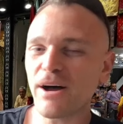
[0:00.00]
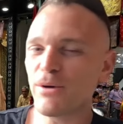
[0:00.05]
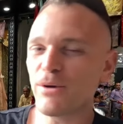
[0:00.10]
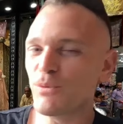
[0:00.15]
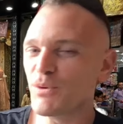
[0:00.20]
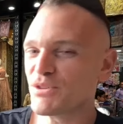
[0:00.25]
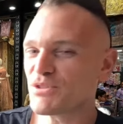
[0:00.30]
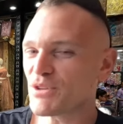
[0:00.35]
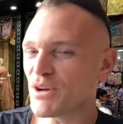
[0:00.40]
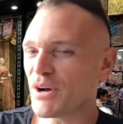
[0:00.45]
I
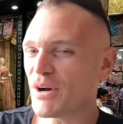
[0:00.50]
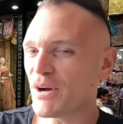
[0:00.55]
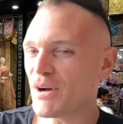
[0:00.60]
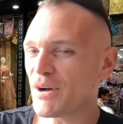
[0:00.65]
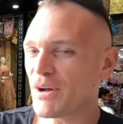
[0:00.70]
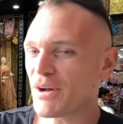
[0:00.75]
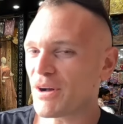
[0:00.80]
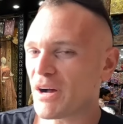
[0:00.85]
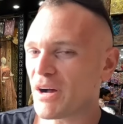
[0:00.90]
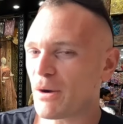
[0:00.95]
was
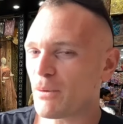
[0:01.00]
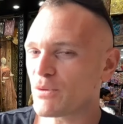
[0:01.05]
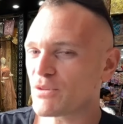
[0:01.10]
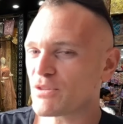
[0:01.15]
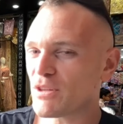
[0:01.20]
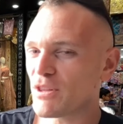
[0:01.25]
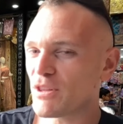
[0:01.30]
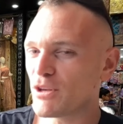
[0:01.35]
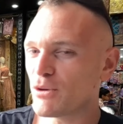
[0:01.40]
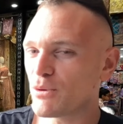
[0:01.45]
uh I
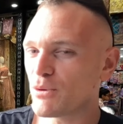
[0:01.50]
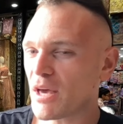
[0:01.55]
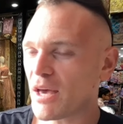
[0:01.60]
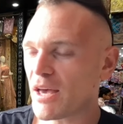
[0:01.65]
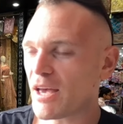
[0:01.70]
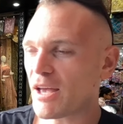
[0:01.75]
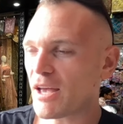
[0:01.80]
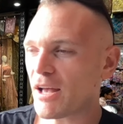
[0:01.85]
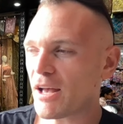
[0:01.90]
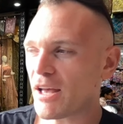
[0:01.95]
was in the
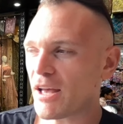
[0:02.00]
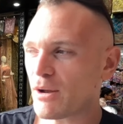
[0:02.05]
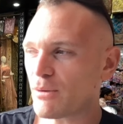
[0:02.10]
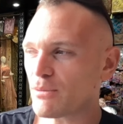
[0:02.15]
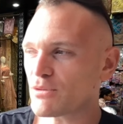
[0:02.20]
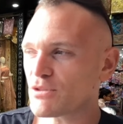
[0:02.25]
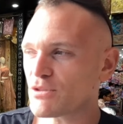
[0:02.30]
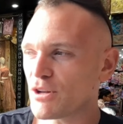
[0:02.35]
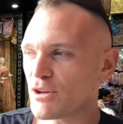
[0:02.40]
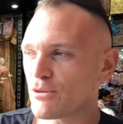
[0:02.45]
UK and I
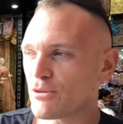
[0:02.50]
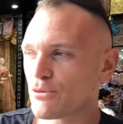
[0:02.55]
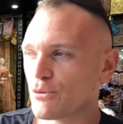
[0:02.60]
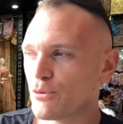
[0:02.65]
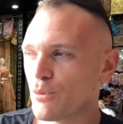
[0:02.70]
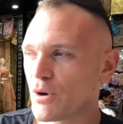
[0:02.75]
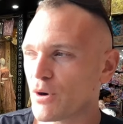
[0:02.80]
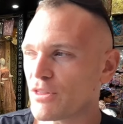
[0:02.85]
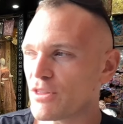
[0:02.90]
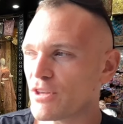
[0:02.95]
was sitting
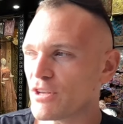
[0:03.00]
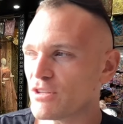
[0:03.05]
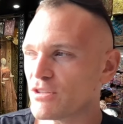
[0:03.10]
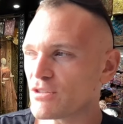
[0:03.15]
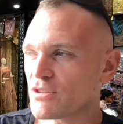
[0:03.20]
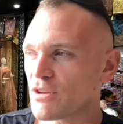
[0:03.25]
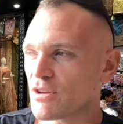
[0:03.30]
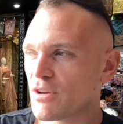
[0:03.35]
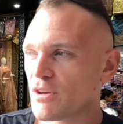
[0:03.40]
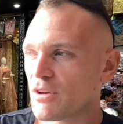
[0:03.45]
through one of
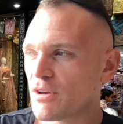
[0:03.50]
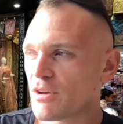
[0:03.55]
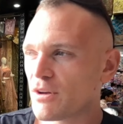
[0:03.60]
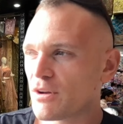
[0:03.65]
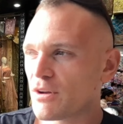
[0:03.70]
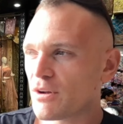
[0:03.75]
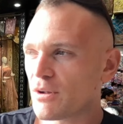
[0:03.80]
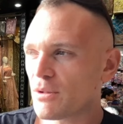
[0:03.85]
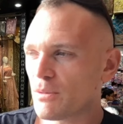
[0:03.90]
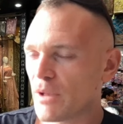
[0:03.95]
these
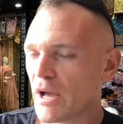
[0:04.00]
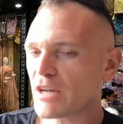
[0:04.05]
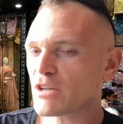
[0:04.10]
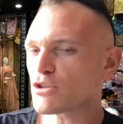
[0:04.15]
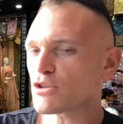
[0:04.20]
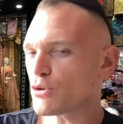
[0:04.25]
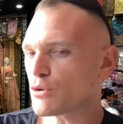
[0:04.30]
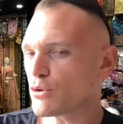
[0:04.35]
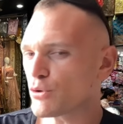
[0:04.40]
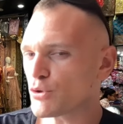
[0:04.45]

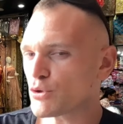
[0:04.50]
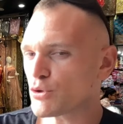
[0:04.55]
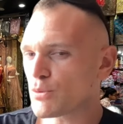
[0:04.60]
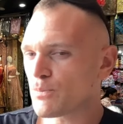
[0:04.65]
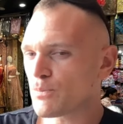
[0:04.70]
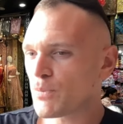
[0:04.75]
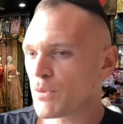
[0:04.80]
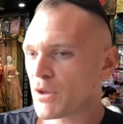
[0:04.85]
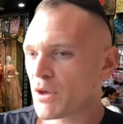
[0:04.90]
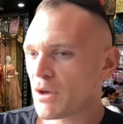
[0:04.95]

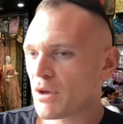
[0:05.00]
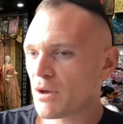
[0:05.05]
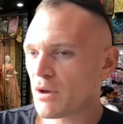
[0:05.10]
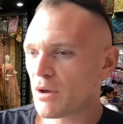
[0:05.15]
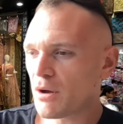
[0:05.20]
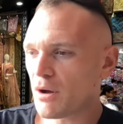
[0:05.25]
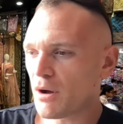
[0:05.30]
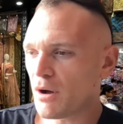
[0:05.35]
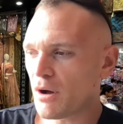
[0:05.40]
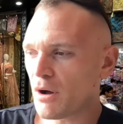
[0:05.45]
lectures.
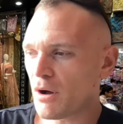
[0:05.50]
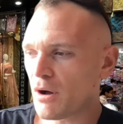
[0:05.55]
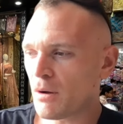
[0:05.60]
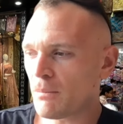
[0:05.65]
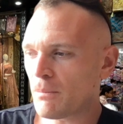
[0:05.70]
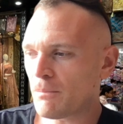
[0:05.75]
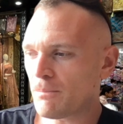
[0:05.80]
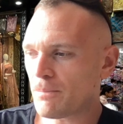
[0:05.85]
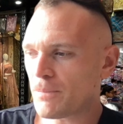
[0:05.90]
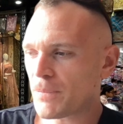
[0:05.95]

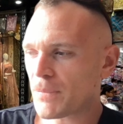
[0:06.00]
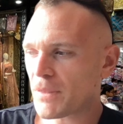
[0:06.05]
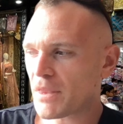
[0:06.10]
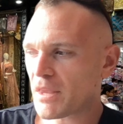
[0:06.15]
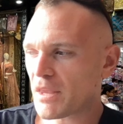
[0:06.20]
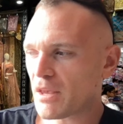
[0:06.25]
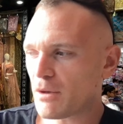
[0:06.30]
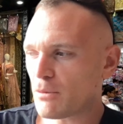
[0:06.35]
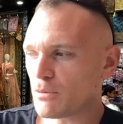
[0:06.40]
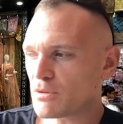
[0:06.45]
Um,
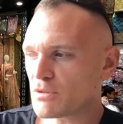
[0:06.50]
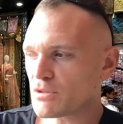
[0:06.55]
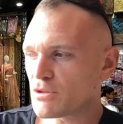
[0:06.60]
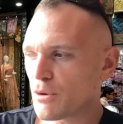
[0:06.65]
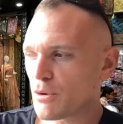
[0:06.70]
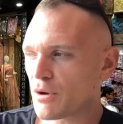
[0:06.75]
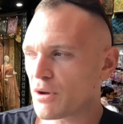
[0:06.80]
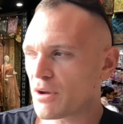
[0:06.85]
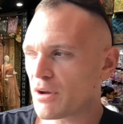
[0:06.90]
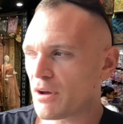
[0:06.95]
it was
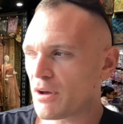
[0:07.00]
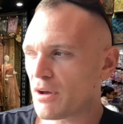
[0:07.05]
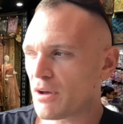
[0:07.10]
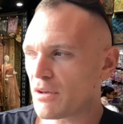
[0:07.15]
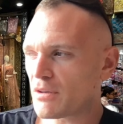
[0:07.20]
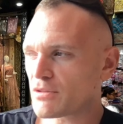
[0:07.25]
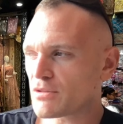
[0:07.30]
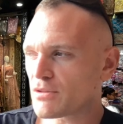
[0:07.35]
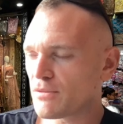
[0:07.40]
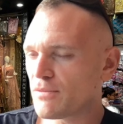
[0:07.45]
during
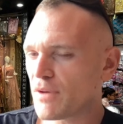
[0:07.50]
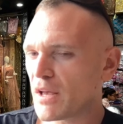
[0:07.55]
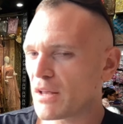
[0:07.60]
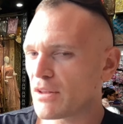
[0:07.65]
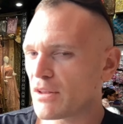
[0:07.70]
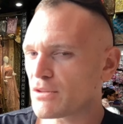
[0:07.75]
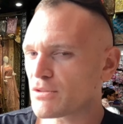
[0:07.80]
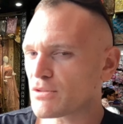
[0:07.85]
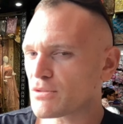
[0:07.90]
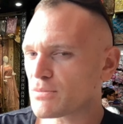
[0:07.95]
a
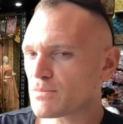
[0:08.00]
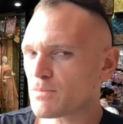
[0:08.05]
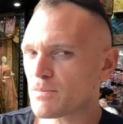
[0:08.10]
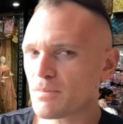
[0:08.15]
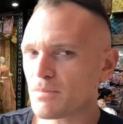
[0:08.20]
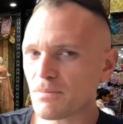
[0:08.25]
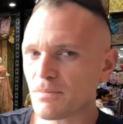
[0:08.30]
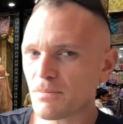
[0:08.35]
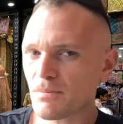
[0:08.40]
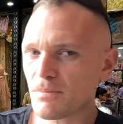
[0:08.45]
surveillance
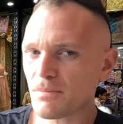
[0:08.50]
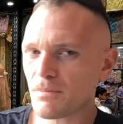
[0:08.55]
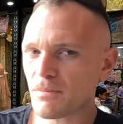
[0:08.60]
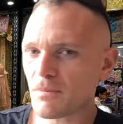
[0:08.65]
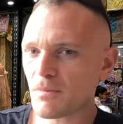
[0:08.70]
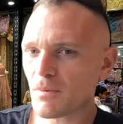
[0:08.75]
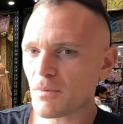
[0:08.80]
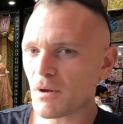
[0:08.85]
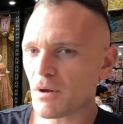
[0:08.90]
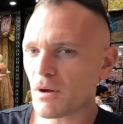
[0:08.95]

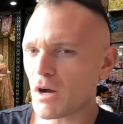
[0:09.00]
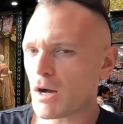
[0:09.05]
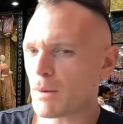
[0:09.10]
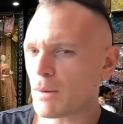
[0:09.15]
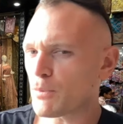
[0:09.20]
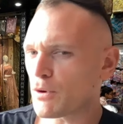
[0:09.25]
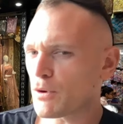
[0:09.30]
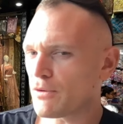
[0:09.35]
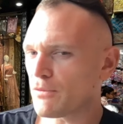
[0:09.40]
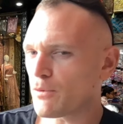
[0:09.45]

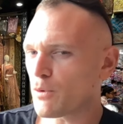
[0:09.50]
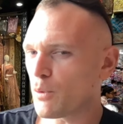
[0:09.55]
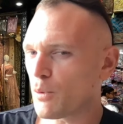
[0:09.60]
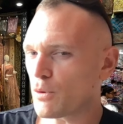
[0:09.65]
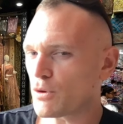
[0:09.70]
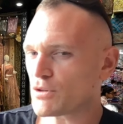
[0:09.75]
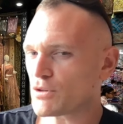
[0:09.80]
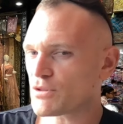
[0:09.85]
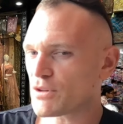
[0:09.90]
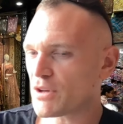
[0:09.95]
operative
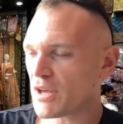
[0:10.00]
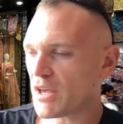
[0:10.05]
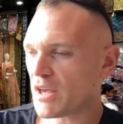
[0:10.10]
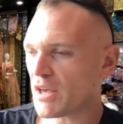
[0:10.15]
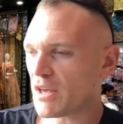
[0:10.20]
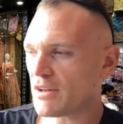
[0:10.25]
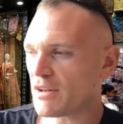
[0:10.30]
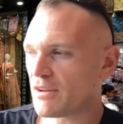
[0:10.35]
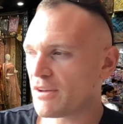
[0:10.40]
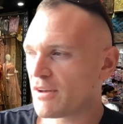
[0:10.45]
course,
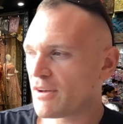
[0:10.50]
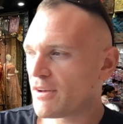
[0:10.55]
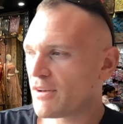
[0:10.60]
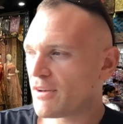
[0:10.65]
and